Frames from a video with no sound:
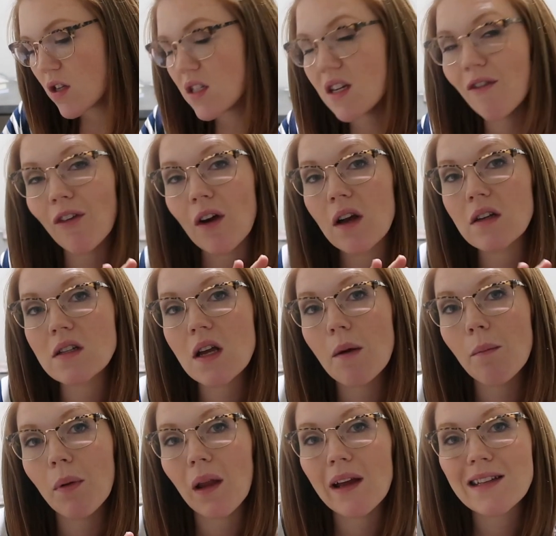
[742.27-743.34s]
different
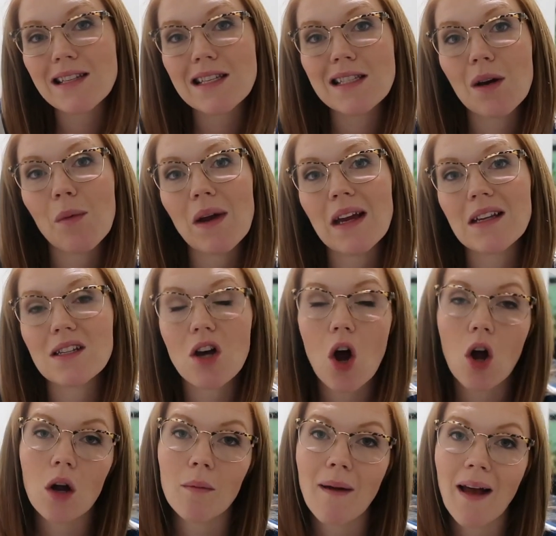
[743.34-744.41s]
places that we can
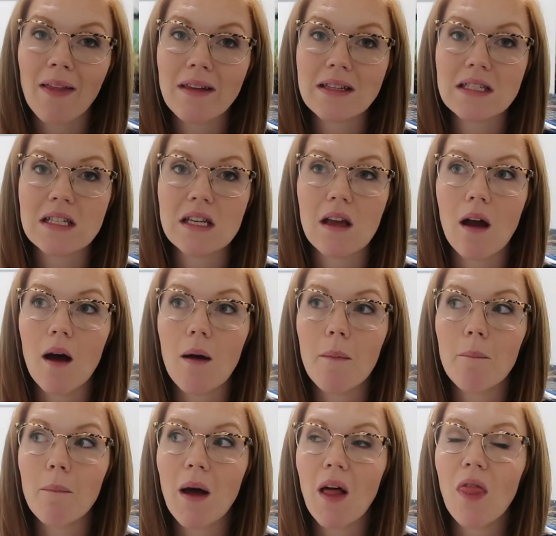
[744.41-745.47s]
talk about this
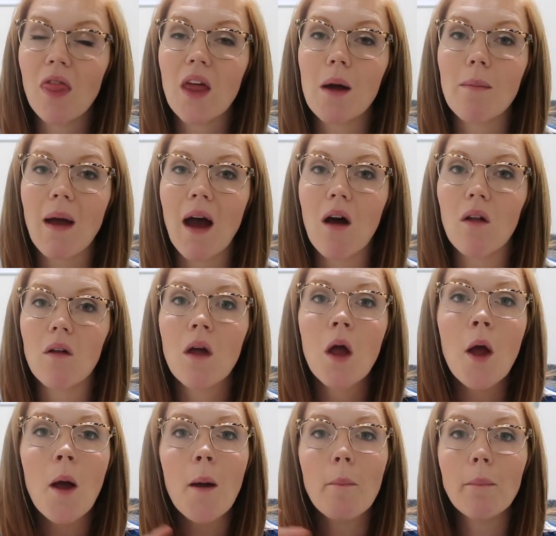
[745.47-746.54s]
month, about
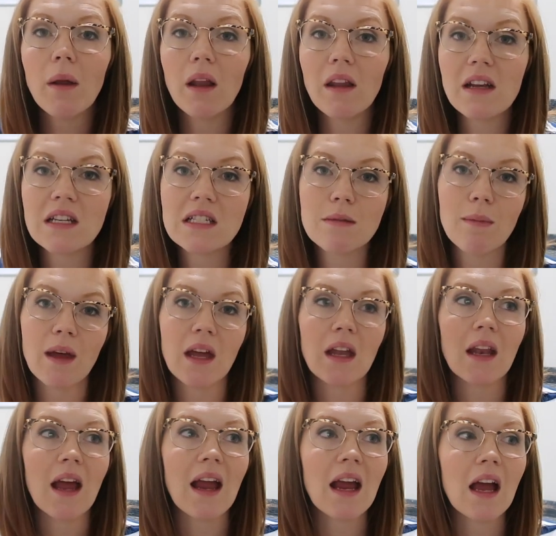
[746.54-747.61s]

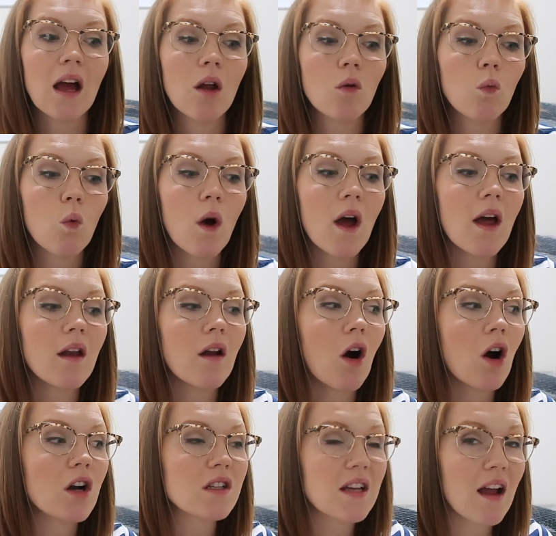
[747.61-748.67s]
policemen and what
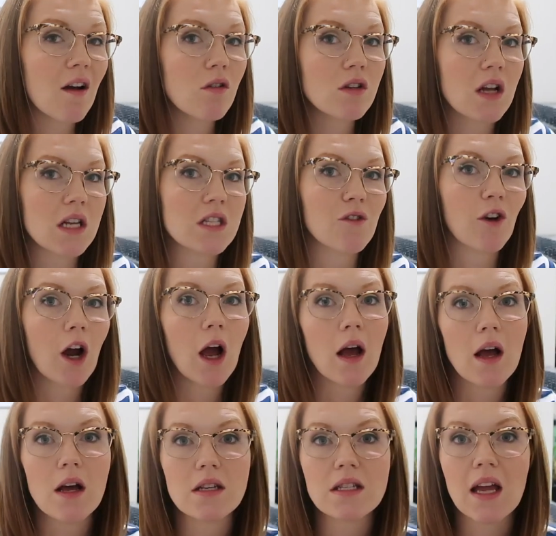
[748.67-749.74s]
our town does for
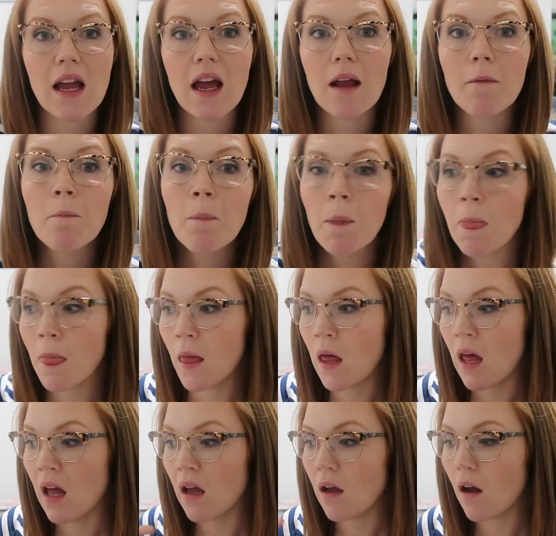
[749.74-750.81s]
us and
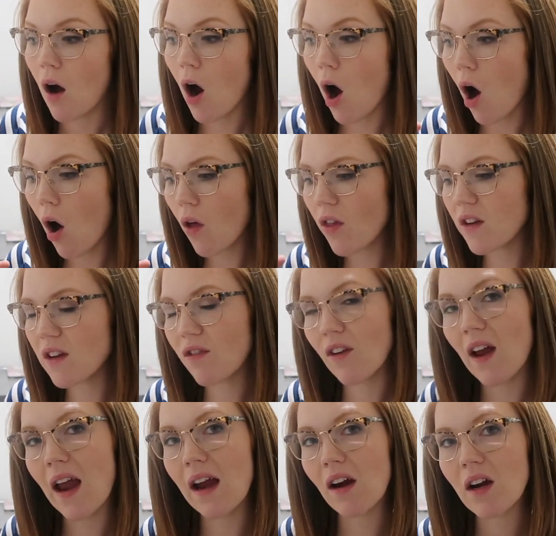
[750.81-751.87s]
all the
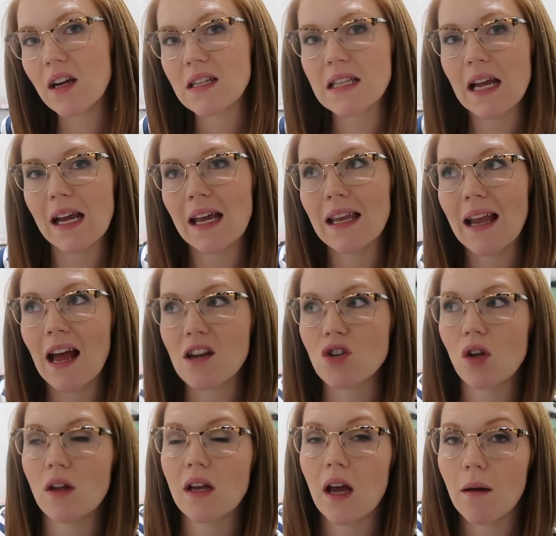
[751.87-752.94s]
different areas that can
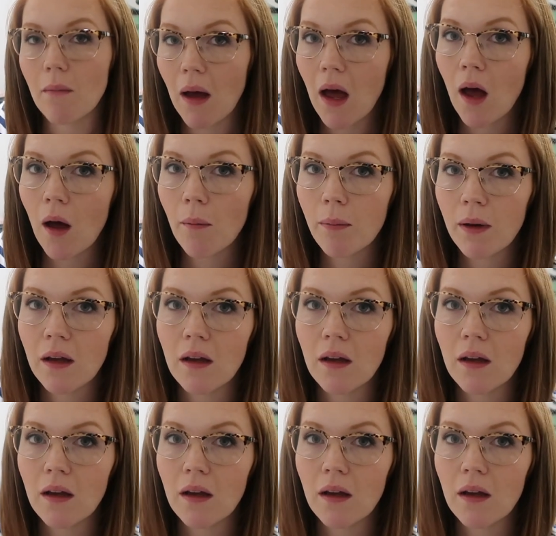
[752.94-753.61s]
naturally come up